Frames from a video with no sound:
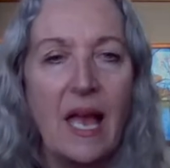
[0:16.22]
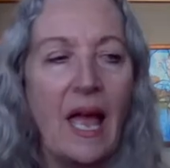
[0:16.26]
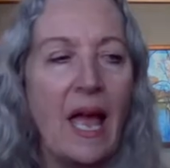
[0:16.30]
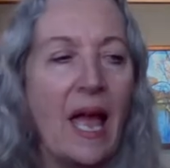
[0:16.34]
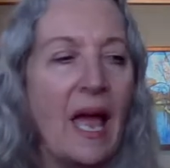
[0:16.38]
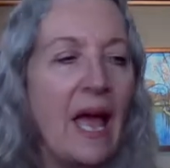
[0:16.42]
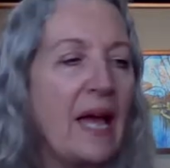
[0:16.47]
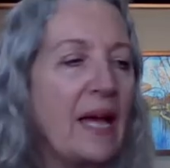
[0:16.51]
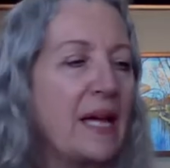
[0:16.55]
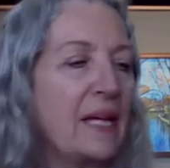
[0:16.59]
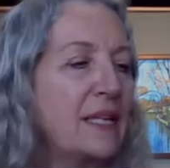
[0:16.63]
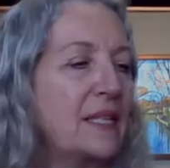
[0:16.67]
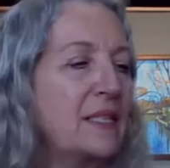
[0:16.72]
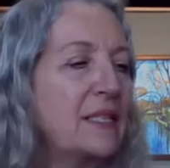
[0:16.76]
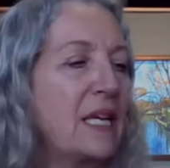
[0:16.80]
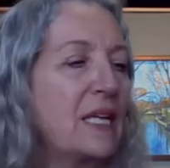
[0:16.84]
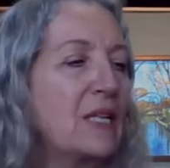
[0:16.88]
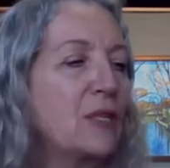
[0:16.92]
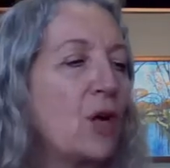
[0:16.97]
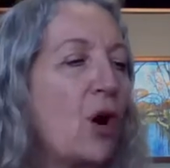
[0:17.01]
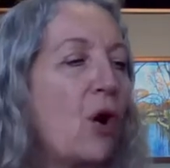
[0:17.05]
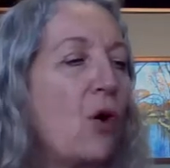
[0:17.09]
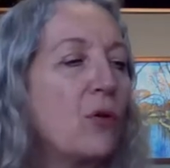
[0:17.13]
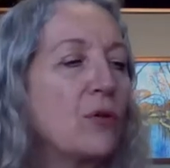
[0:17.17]
and
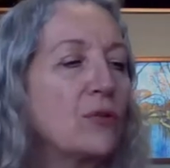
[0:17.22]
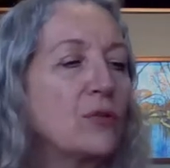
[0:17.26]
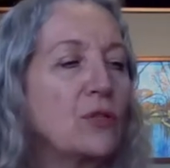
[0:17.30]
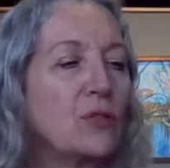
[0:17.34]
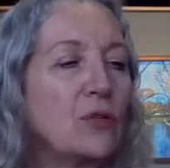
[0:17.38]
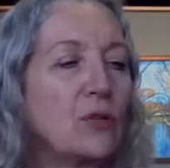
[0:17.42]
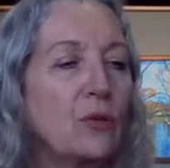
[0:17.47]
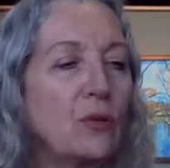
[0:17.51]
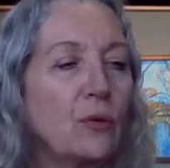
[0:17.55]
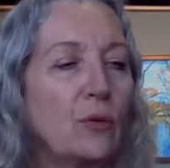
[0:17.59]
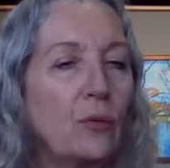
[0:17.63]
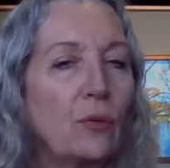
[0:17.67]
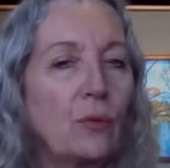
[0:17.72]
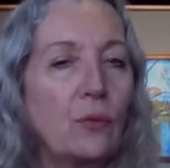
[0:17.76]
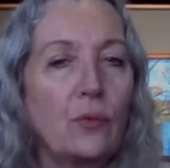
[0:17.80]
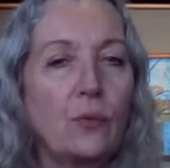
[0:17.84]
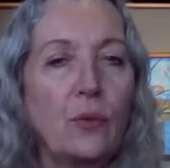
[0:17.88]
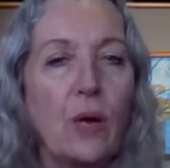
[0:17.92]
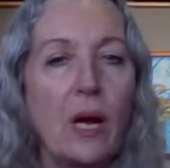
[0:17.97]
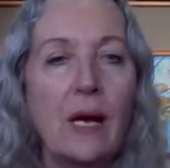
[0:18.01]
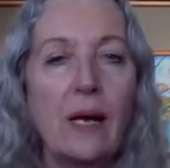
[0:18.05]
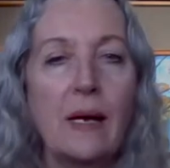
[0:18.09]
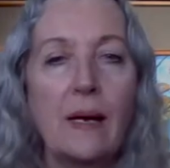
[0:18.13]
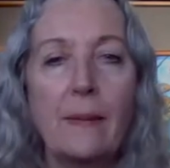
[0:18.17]
it also
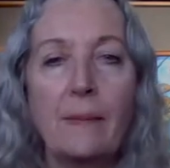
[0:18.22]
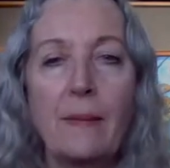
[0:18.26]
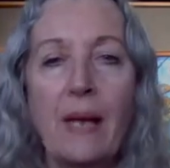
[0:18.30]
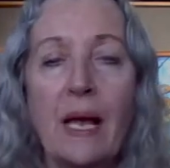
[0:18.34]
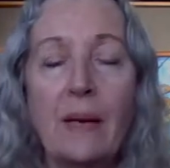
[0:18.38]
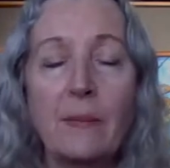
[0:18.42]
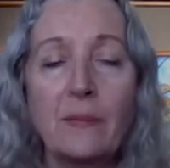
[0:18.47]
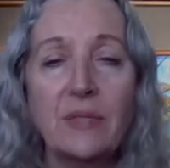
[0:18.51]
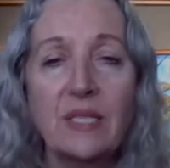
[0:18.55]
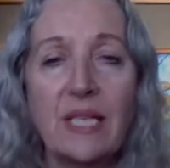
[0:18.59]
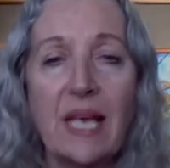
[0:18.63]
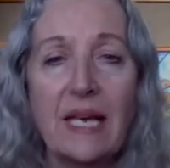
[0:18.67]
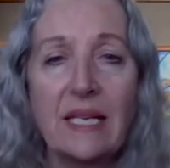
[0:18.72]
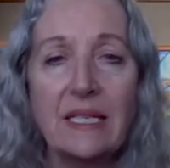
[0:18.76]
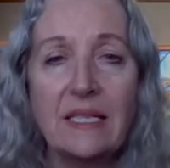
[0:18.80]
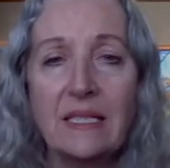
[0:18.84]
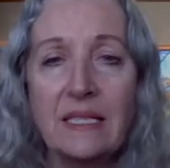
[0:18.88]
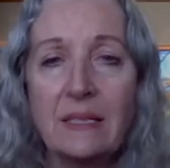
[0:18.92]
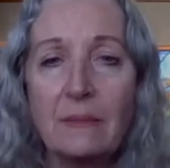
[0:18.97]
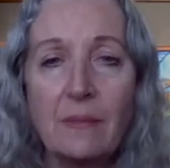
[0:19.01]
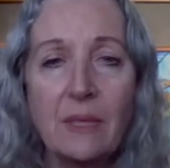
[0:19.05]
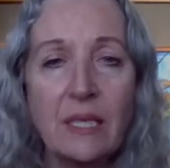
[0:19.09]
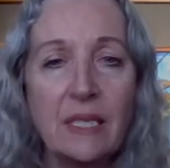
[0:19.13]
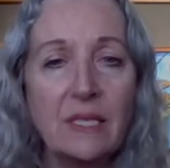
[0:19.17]
helps
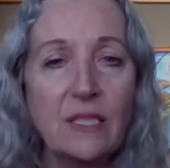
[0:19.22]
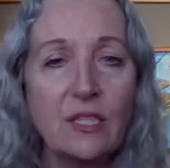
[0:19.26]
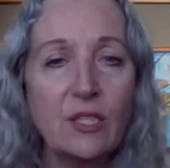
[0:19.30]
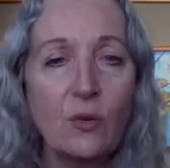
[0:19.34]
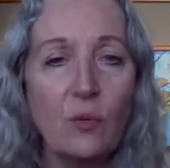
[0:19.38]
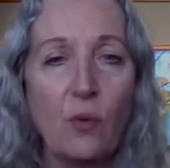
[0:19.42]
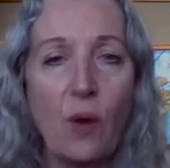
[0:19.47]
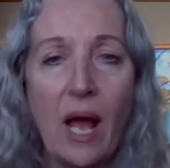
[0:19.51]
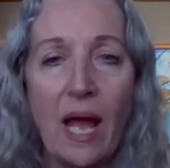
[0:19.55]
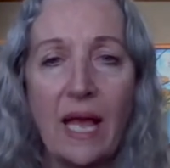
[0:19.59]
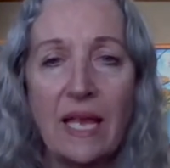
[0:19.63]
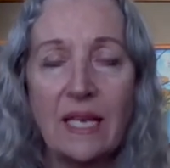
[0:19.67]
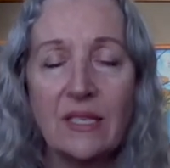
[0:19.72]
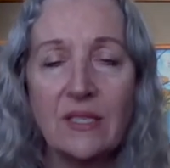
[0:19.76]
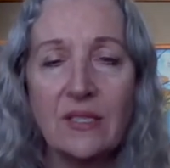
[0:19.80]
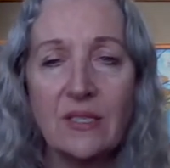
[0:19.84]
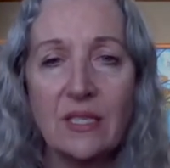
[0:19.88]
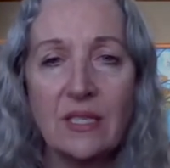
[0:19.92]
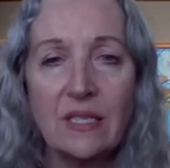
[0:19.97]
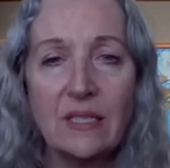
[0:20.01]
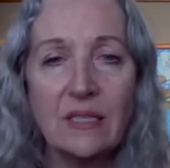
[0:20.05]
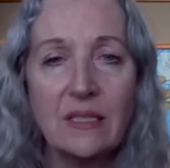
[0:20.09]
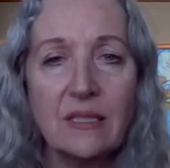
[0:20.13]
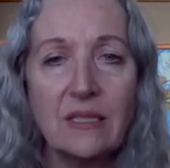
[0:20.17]
eczema,
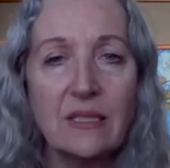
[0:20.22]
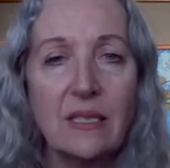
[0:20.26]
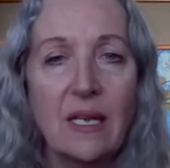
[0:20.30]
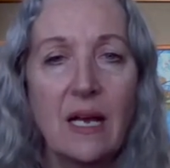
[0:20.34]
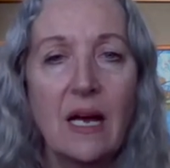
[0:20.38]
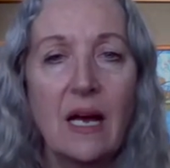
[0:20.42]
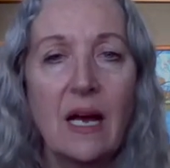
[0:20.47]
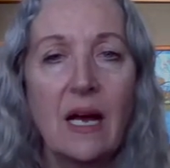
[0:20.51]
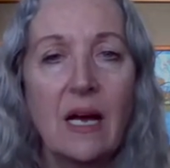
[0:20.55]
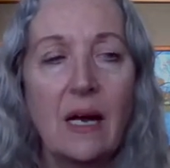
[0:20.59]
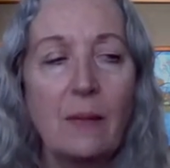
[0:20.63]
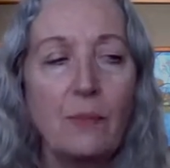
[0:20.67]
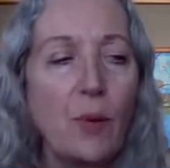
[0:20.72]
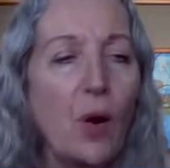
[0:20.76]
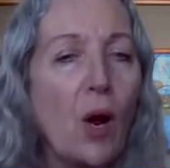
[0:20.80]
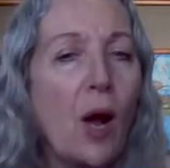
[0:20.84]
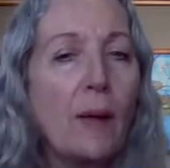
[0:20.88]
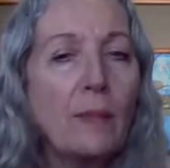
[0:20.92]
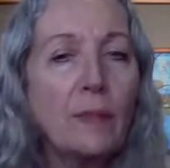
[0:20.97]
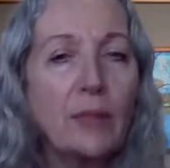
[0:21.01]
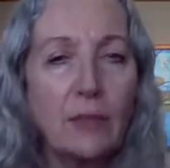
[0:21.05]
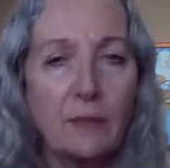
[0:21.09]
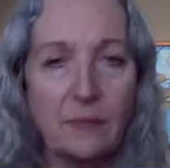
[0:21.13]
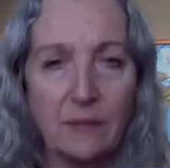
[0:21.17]
psoriasis,
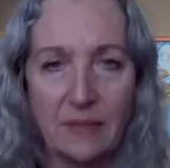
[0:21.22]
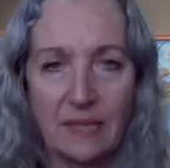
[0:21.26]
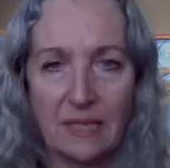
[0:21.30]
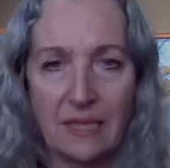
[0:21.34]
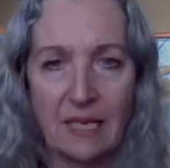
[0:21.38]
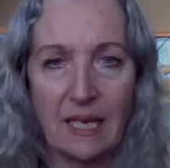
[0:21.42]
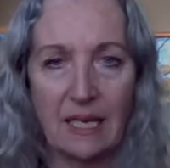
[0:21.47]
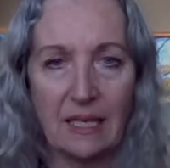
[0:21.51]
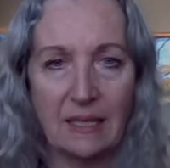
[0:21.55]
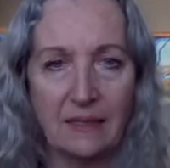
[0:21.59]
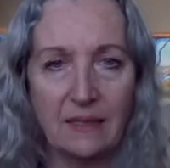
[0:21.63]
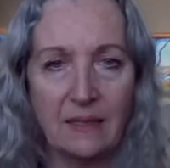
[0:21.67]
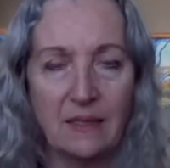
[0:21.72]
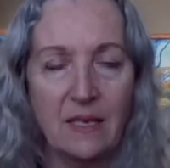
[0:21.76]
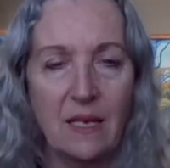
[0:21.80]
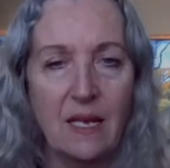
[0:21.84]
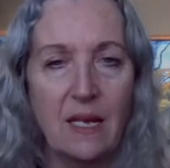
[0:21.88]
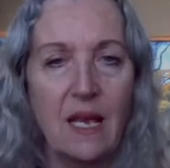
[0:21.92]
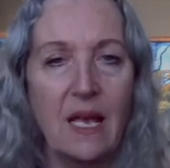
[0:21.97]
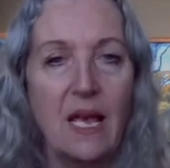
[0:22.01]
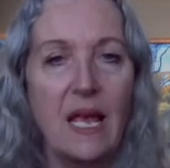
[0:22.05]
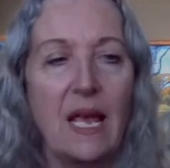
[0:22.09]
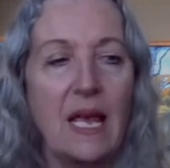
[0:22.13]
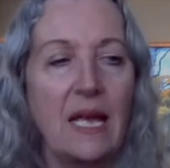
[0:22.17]
problem skin.
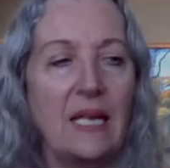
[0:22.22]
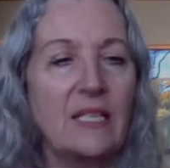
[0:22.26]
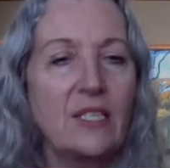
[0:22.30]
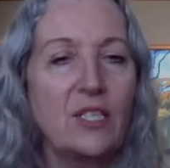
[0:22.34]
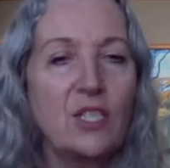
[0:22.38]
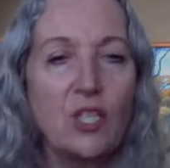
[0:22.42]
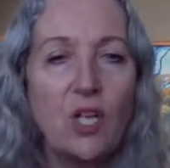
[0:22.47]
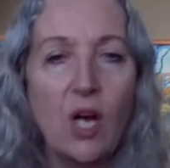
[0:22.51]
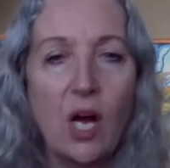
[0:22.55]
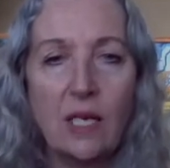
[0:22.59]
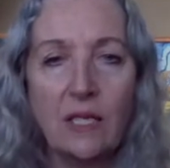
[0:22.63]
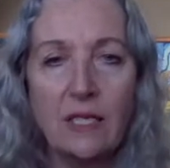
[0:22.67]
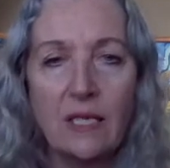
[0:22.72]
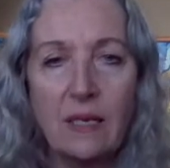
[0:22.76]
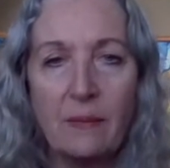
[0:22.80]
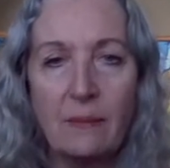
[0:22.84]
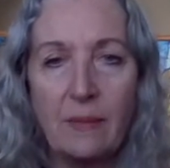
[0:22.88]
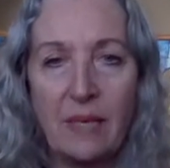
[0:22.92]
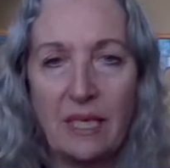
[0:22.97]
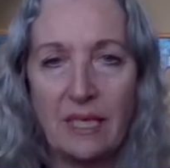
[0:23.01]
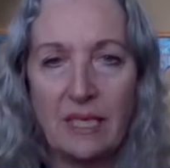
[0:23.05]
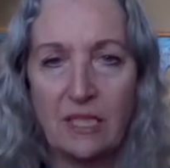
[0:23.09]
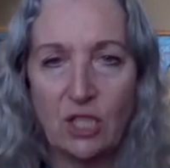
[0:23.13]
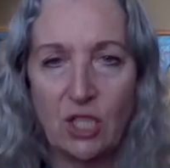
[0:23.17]
It is
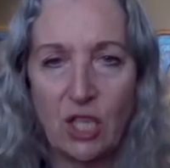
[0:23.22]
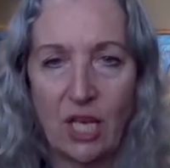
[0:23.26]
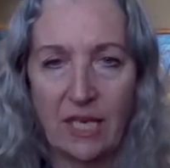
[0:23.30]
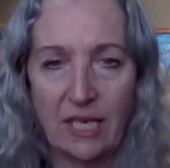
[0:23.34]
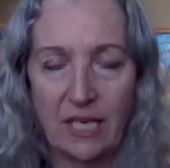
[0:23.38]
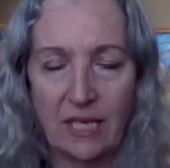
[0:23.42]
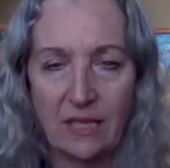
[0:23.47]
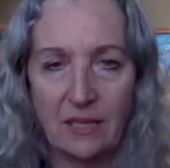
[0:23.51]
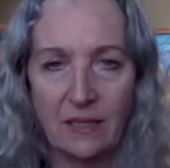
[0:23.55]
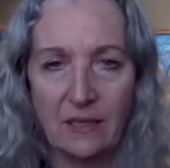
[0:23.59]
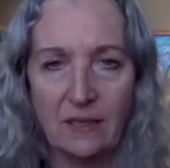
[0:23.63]
non-comedogenic.